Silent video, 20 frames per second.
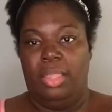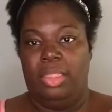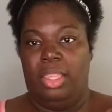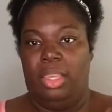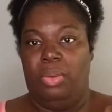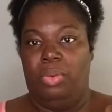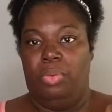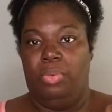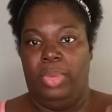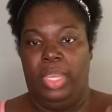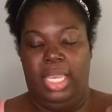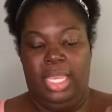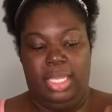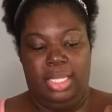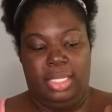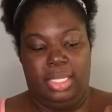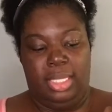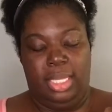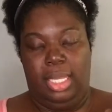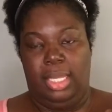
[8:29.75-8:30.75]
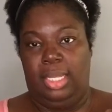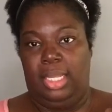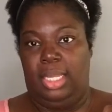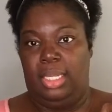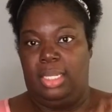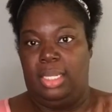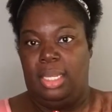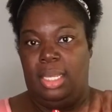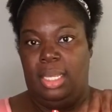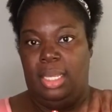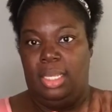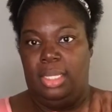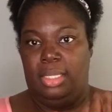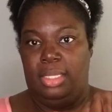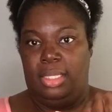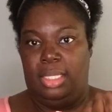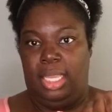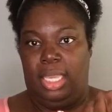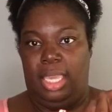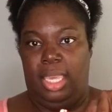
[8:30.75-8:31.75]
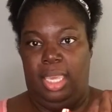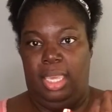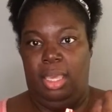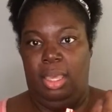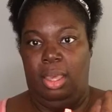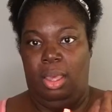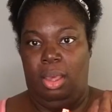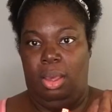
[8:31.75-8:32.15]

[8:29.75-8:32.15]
the resealant sticky